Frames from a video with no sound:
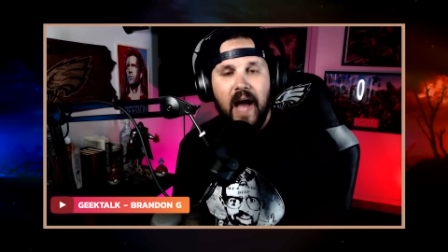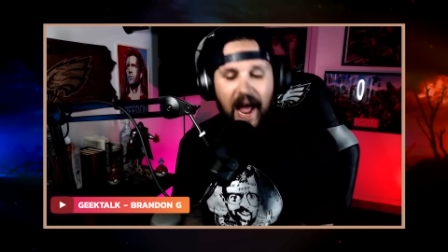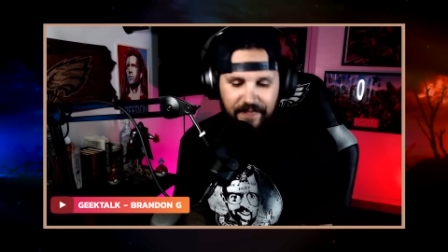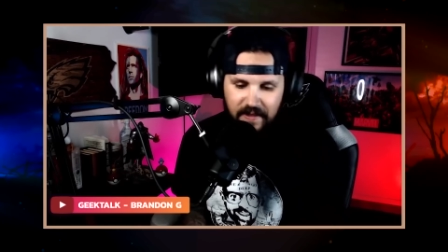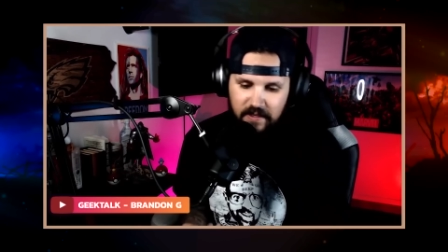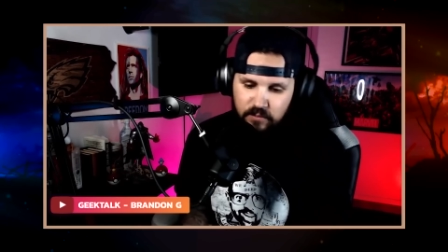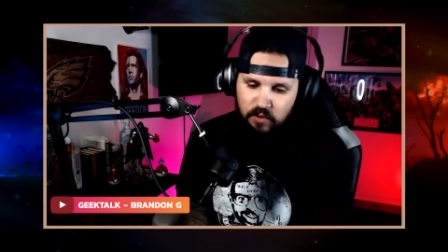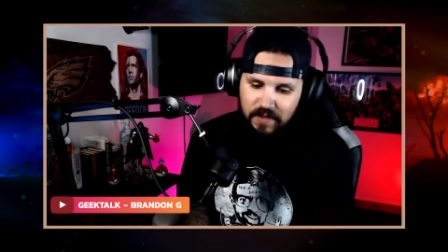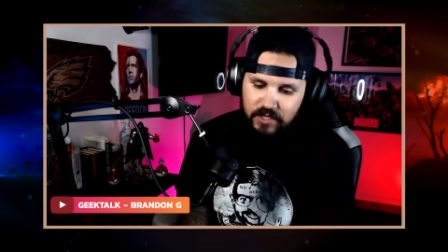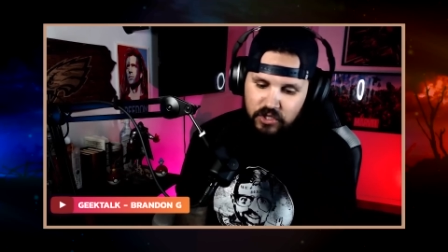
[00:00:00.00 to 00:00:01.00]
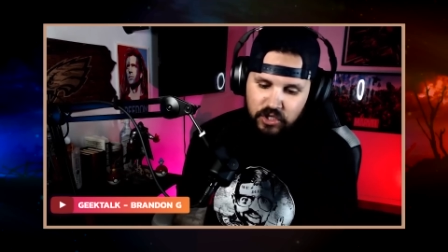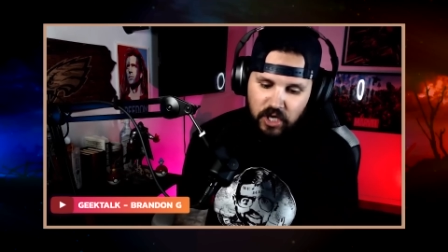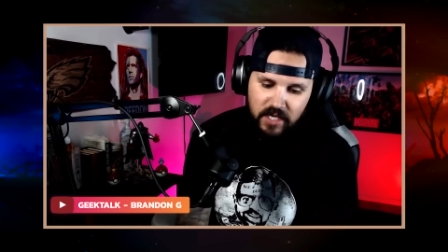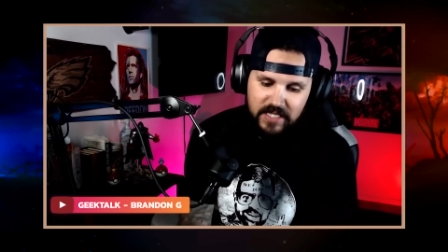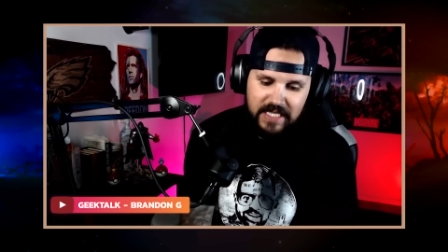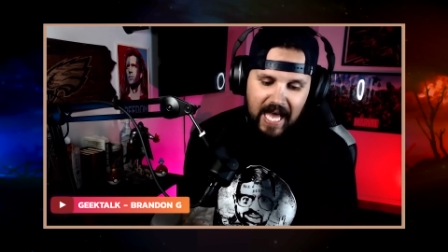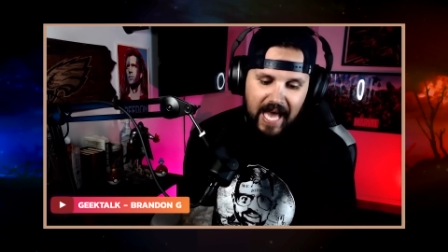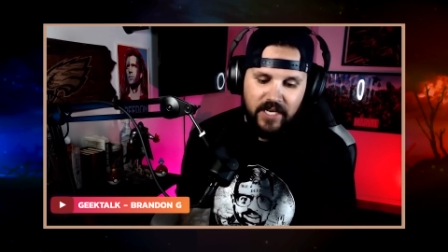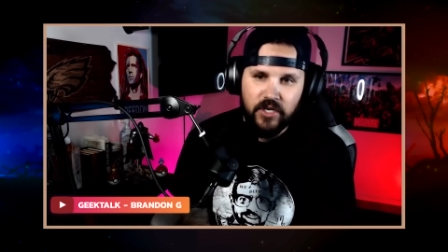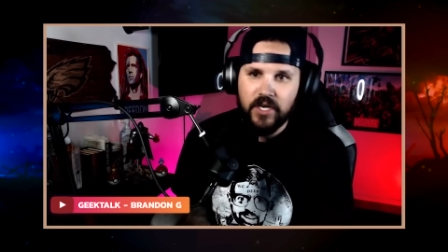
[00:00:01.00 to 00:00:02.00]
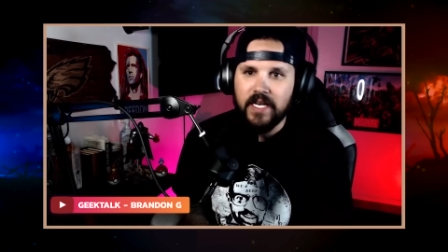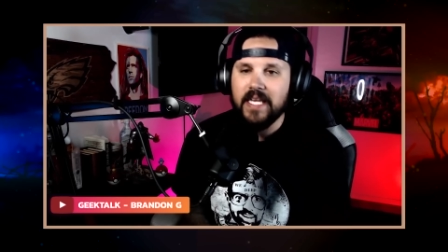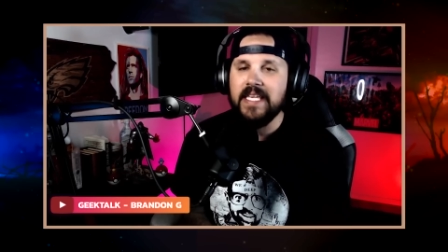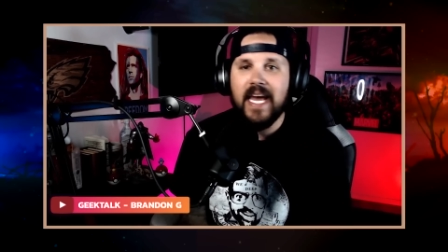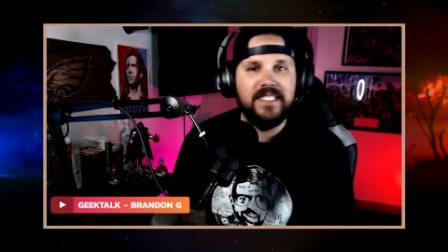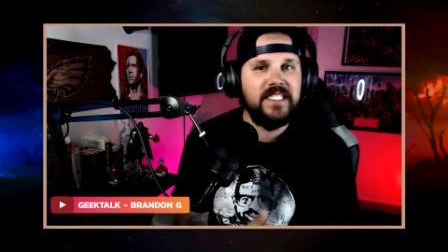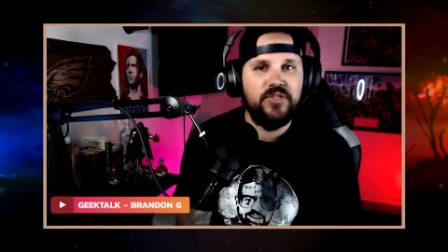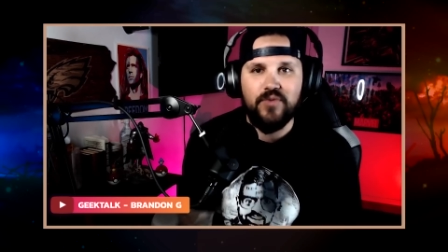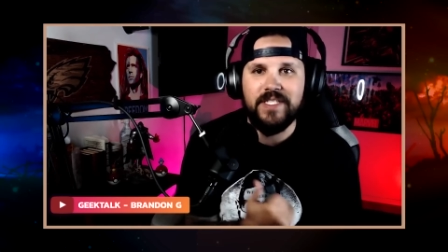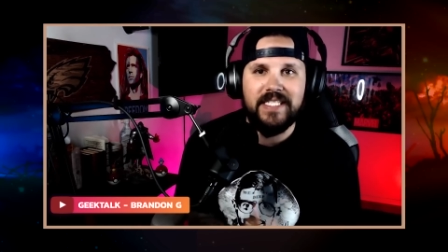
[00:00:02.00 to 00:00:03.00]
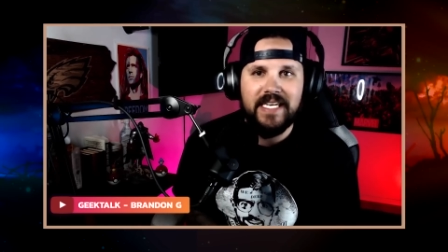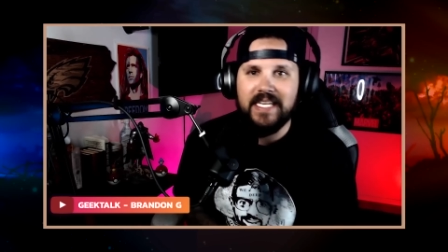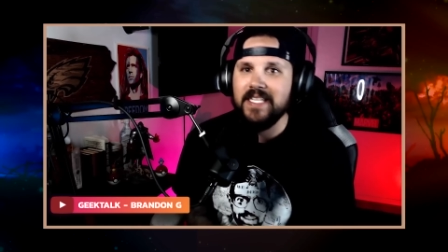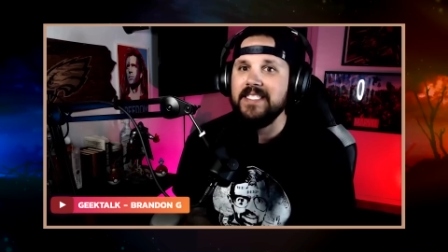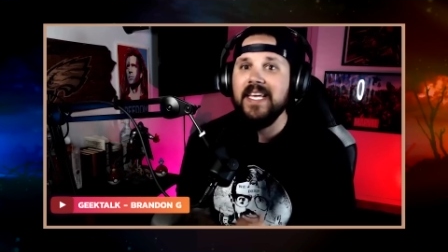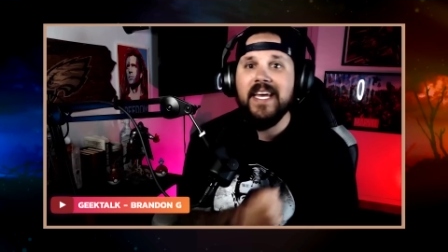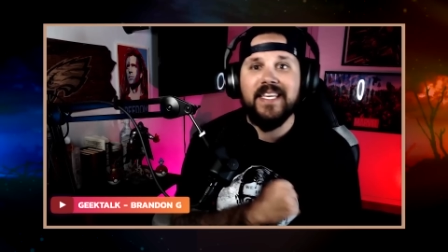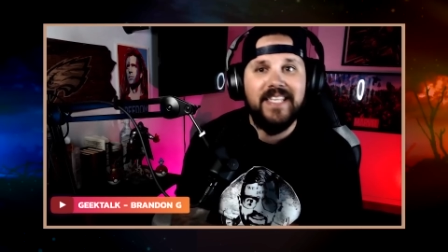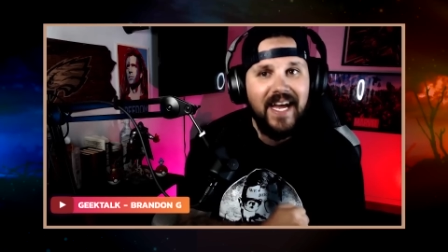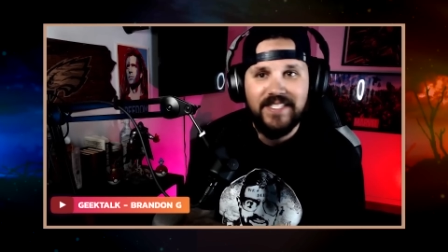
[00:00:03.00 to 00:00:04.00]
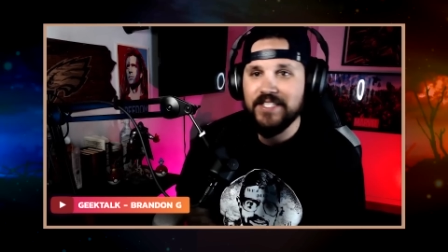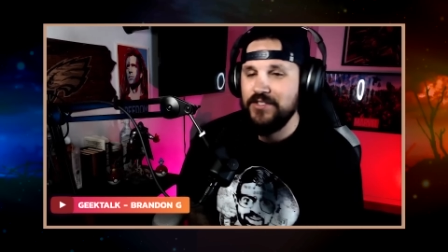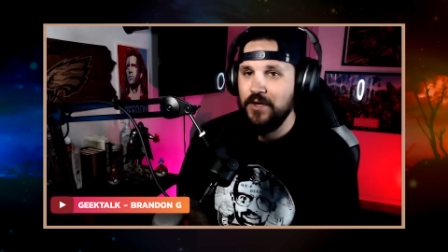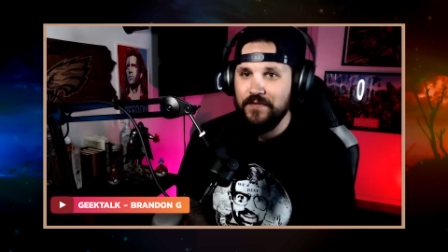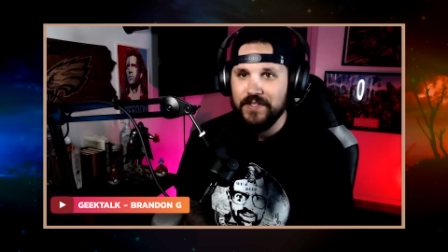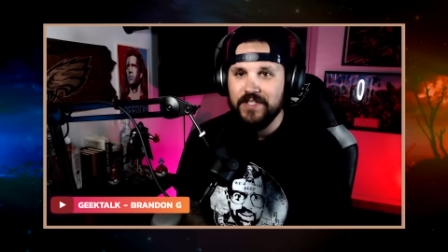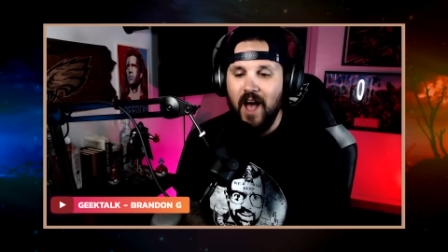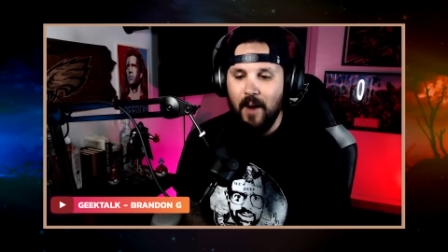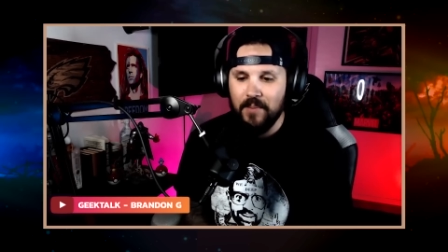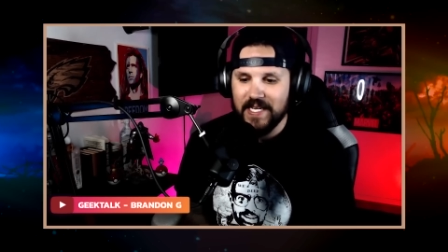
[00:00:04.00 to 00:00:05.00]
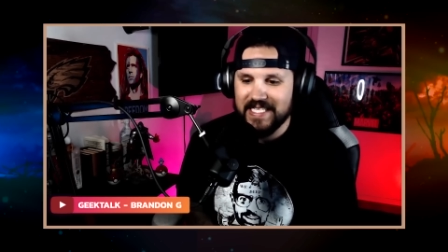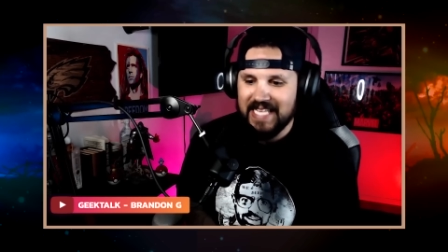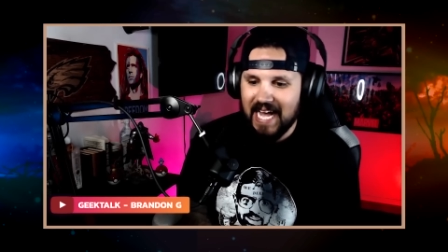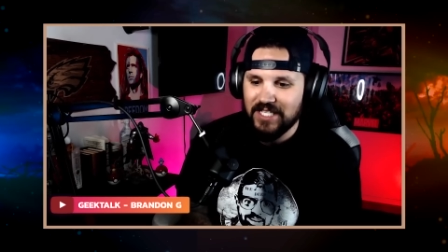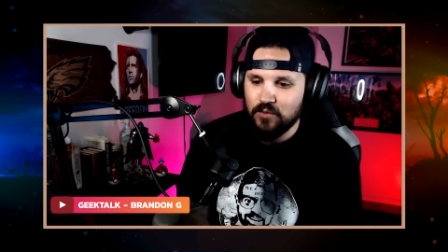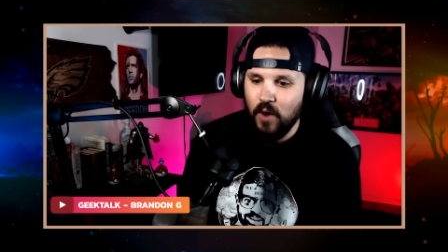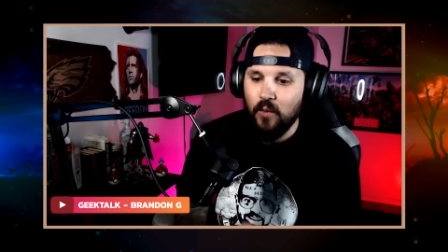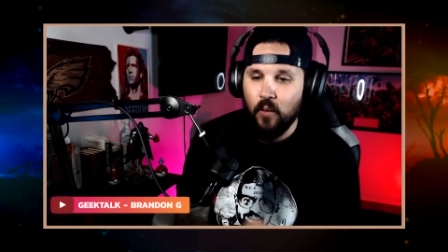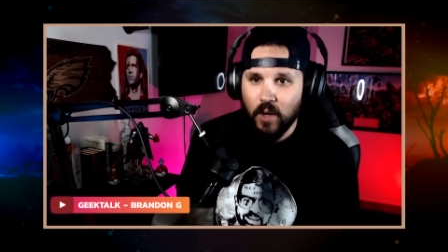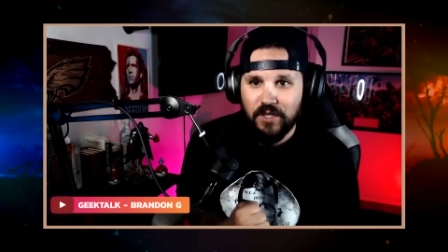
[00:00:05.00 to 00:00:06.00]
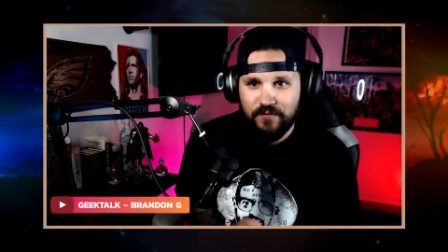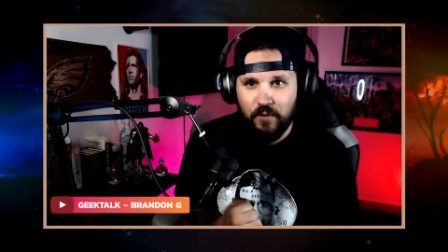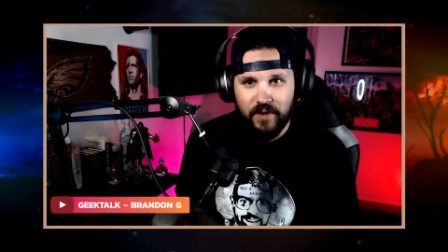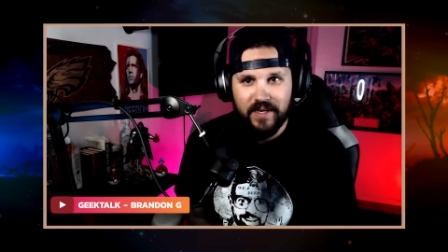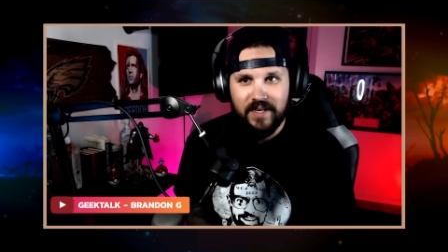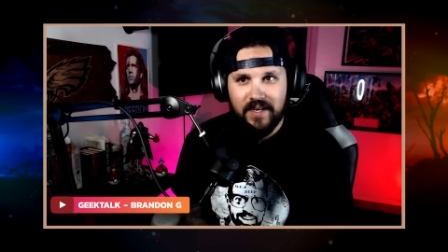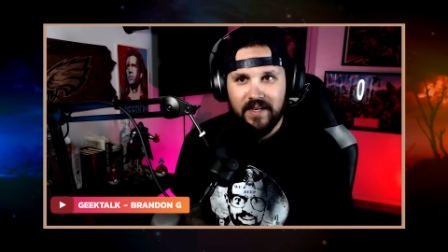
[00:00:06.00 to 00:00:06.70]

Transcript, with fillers: I think this movie is just that good. Yes, it's ridiculous. Yes, it's over the top, but that's what works for it.